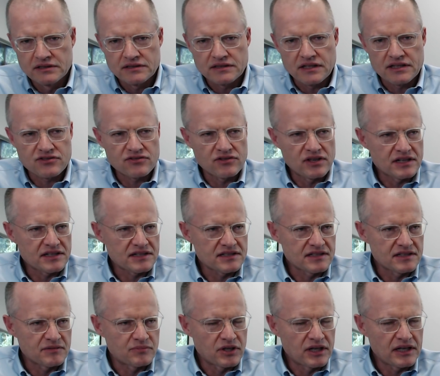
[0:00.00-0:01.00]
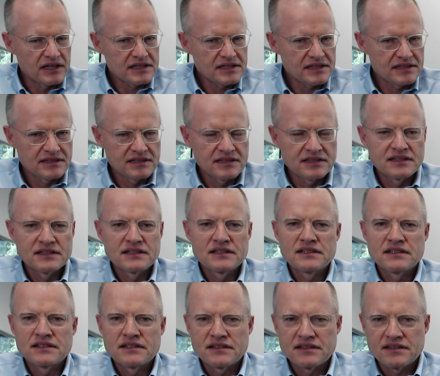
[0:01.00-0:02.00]
That's right, isn't it, Bright?
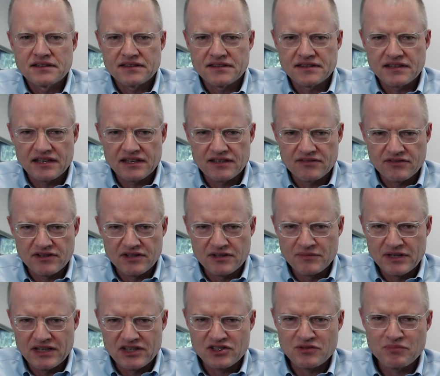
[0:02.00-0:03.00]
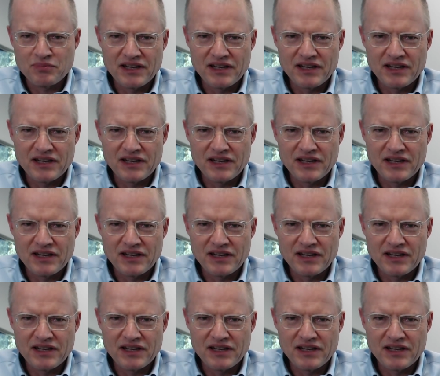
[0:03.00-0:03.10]
Thank you very much.